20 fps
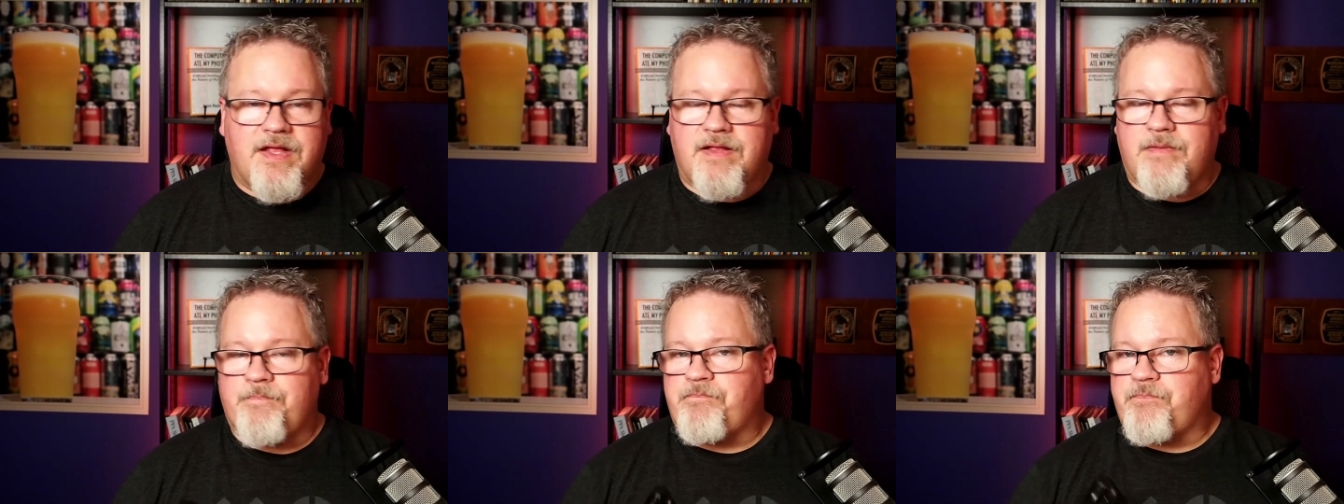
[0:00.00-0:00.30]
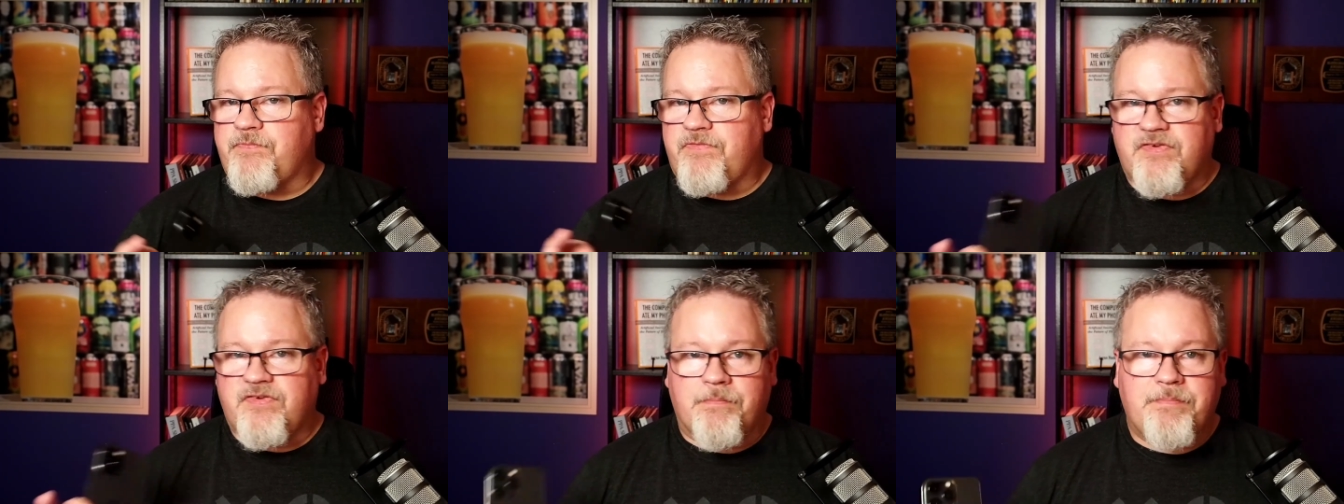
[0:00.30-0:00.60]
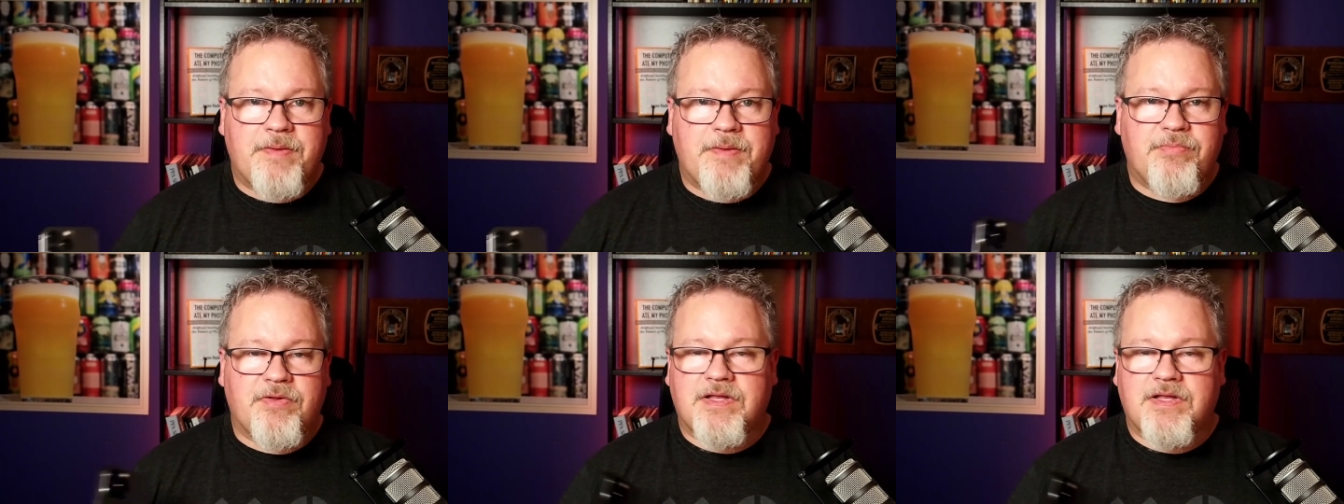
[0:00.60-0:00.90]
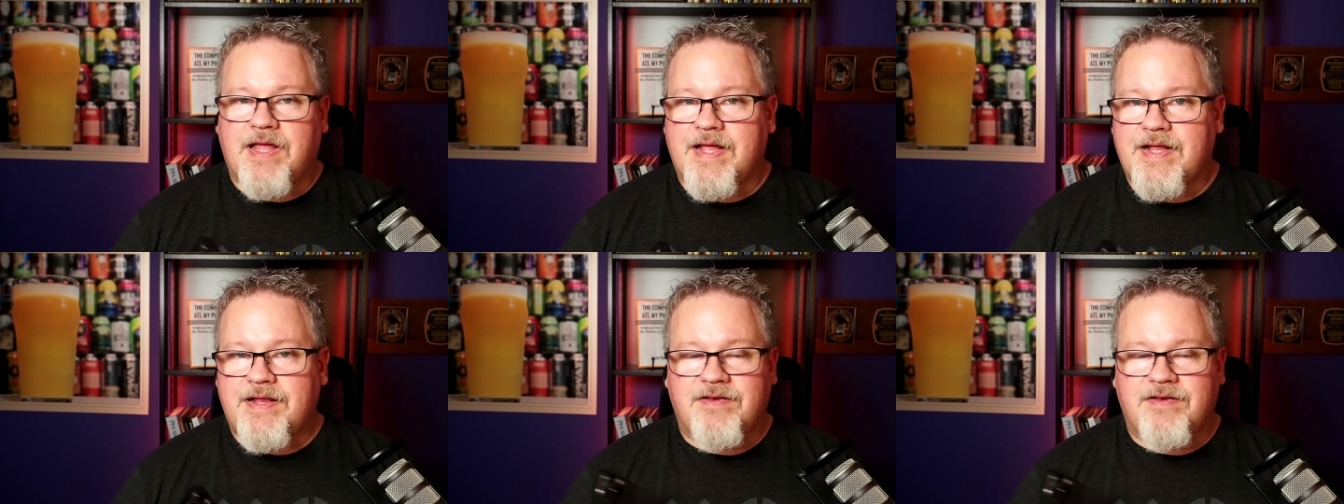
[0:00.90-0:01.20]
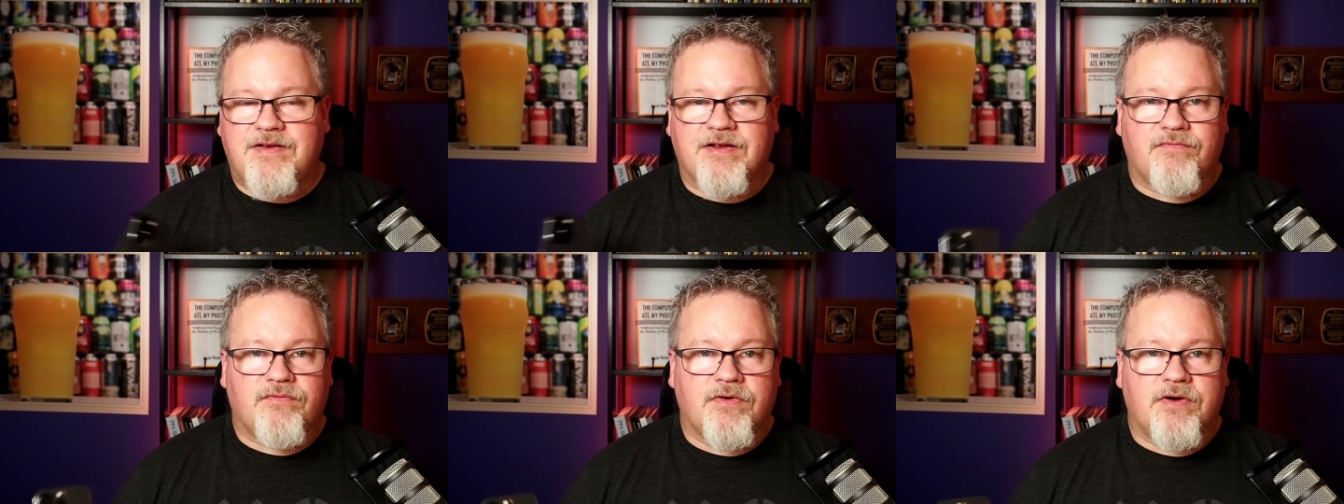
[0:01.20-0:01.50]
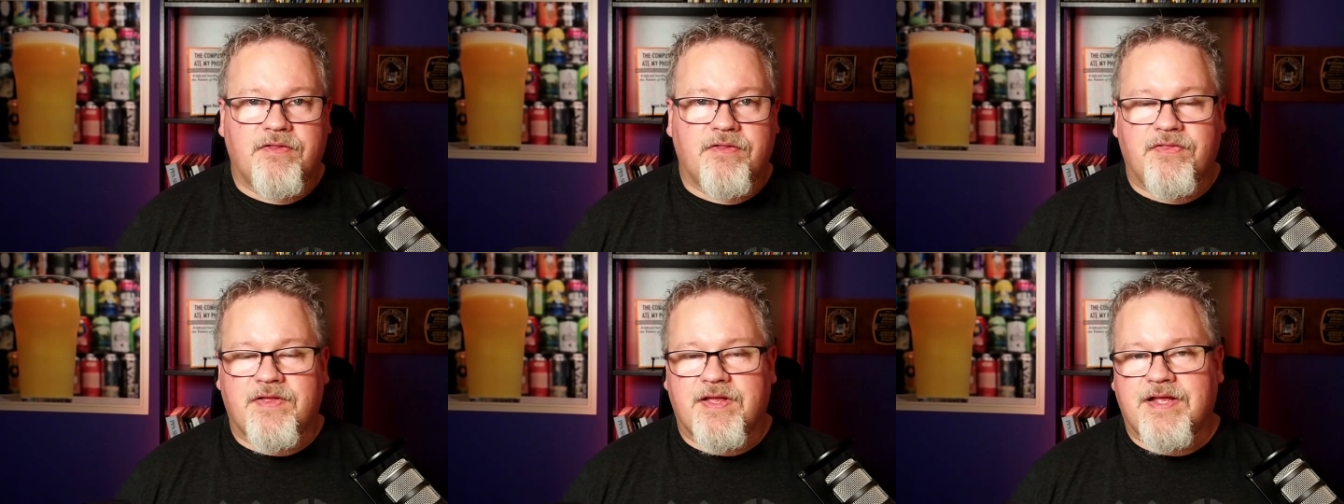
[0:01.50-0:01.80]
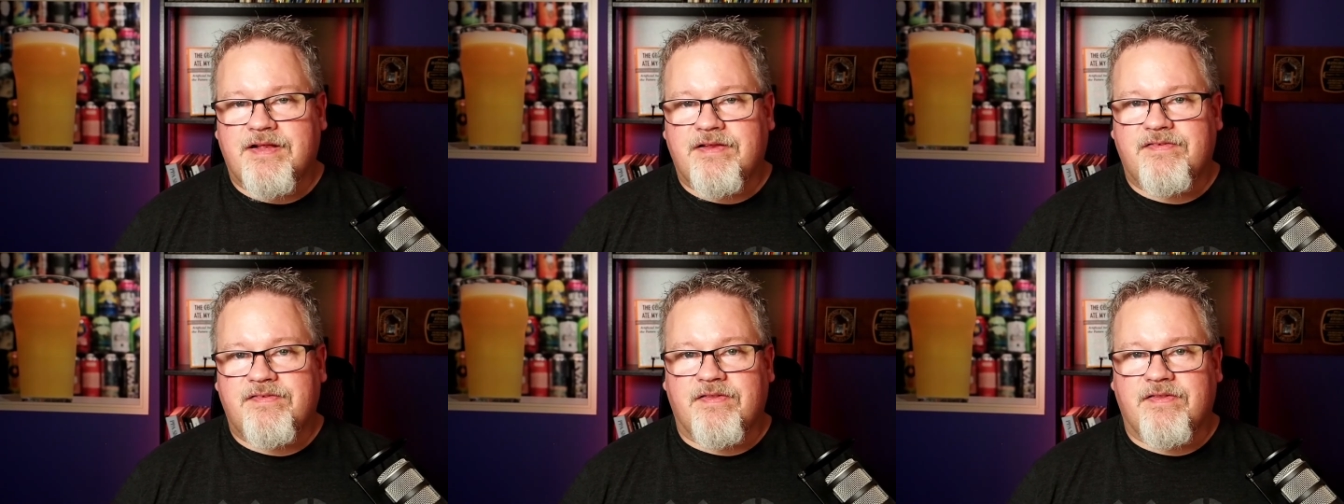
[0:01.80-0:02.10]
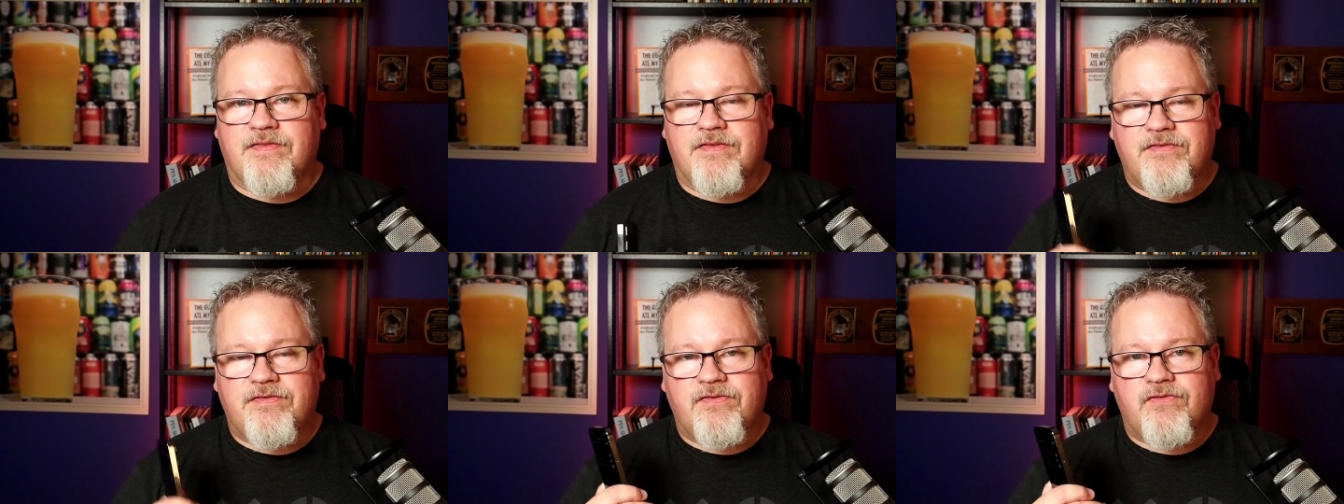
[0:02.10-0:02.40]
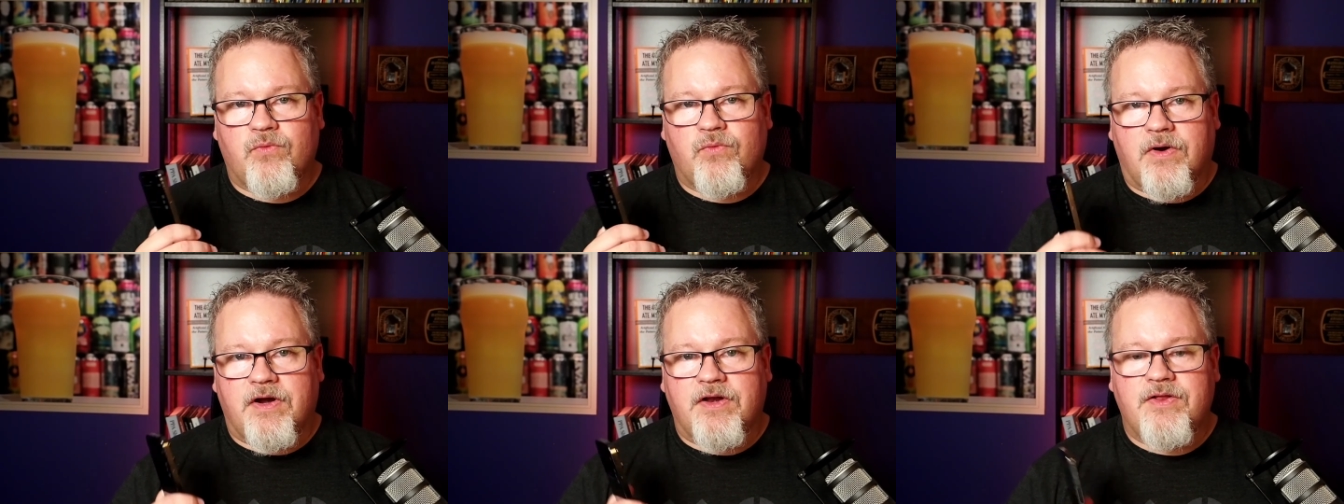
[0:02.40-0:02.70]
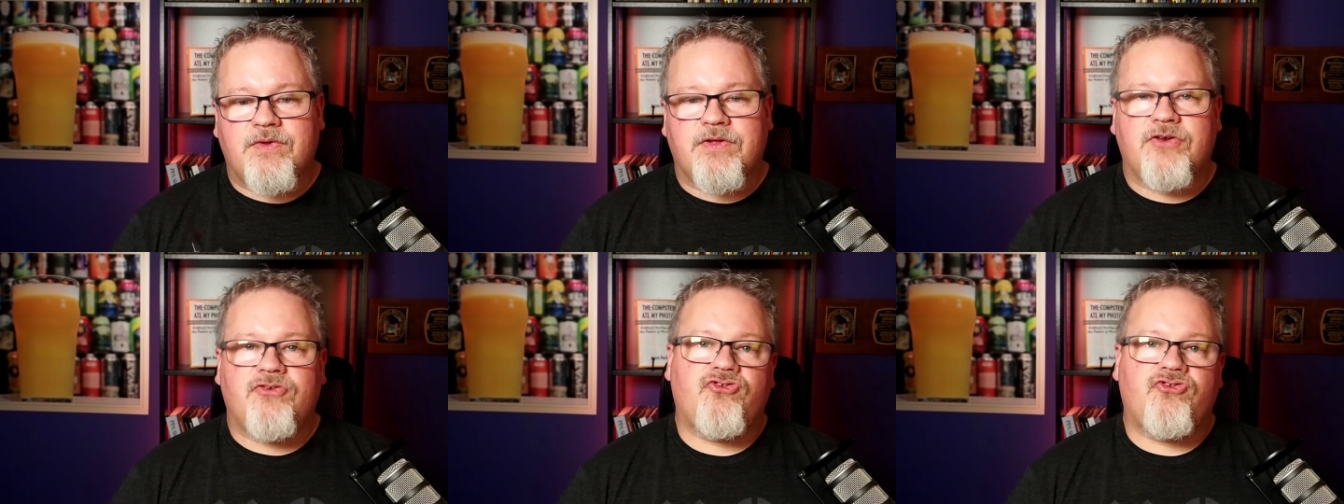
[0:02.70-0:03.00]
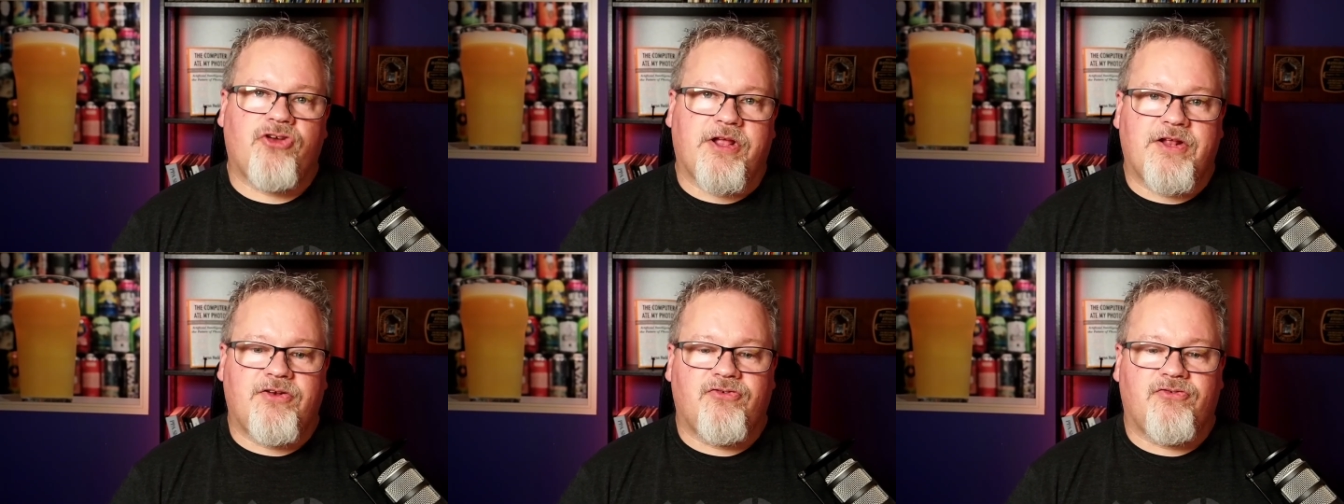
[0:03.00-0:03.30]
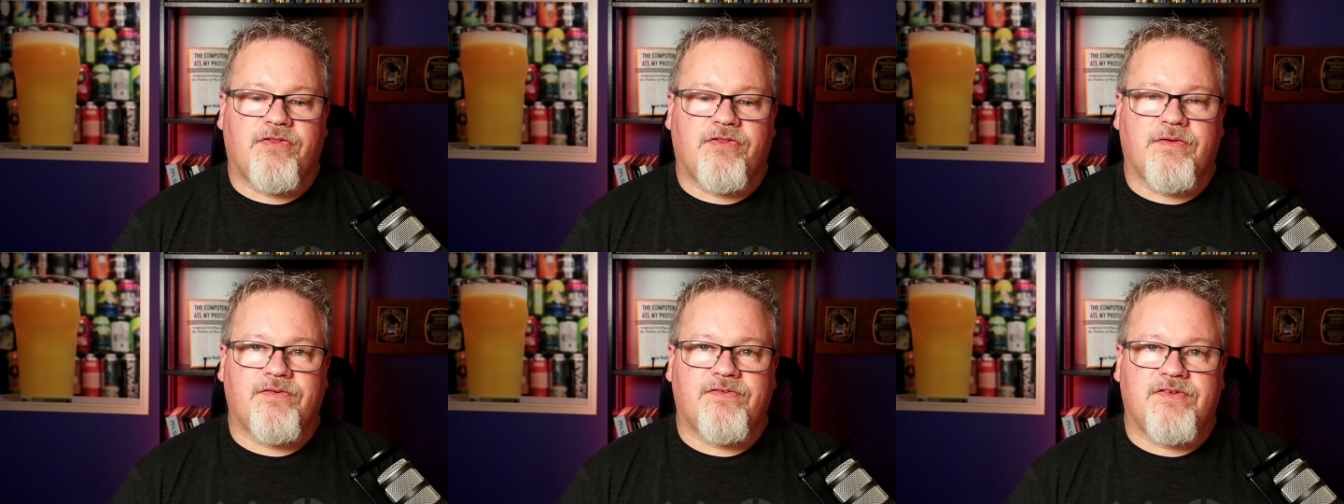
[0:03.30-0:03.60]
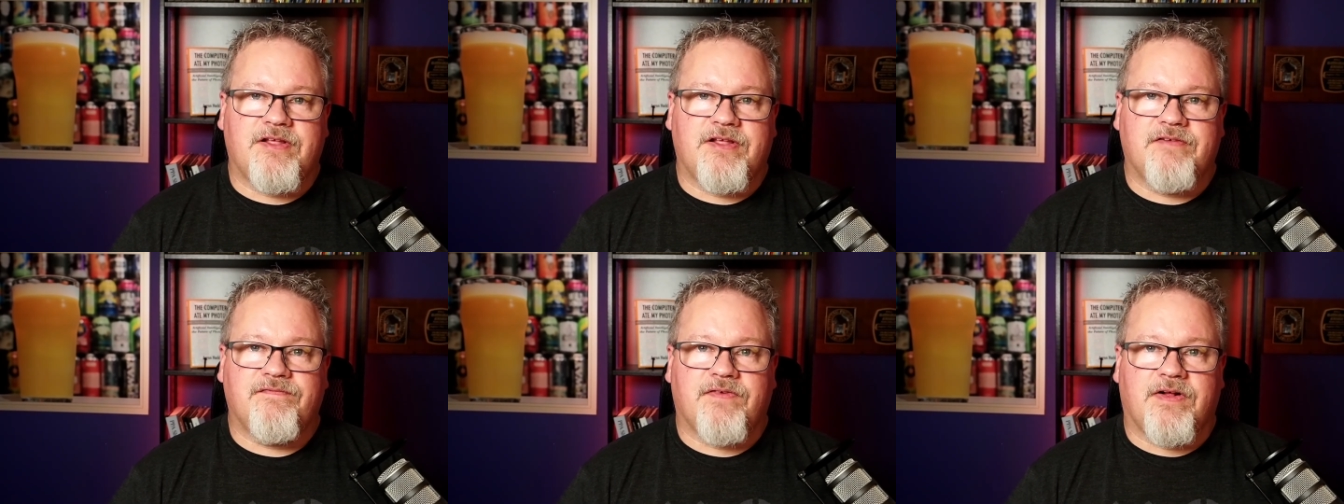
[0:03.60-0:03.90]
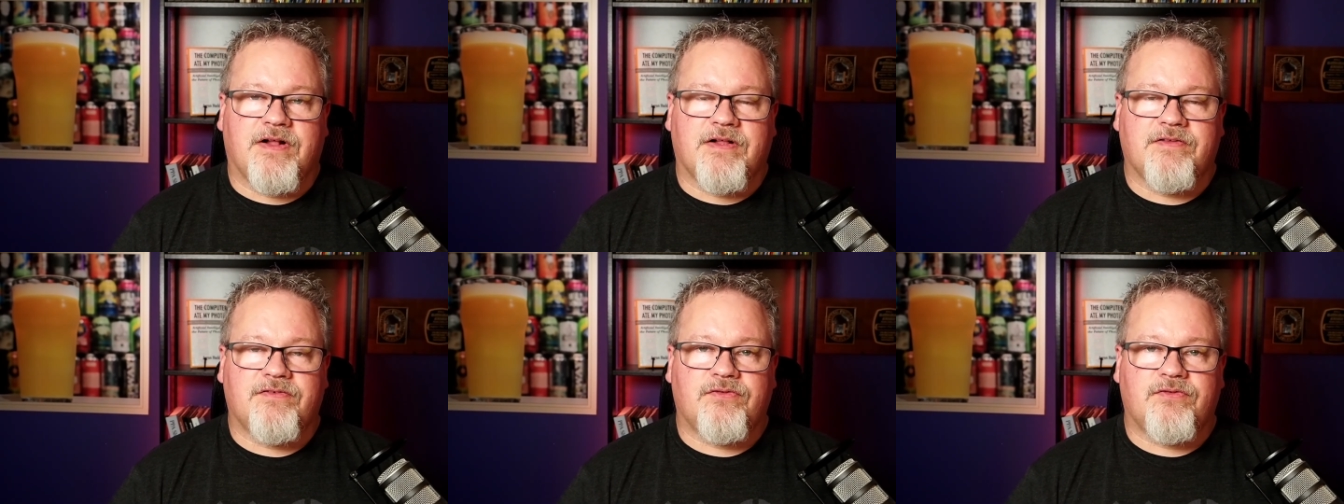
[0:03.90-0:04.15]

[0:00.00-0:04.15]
Some people like different things. This is where you can change those defaults.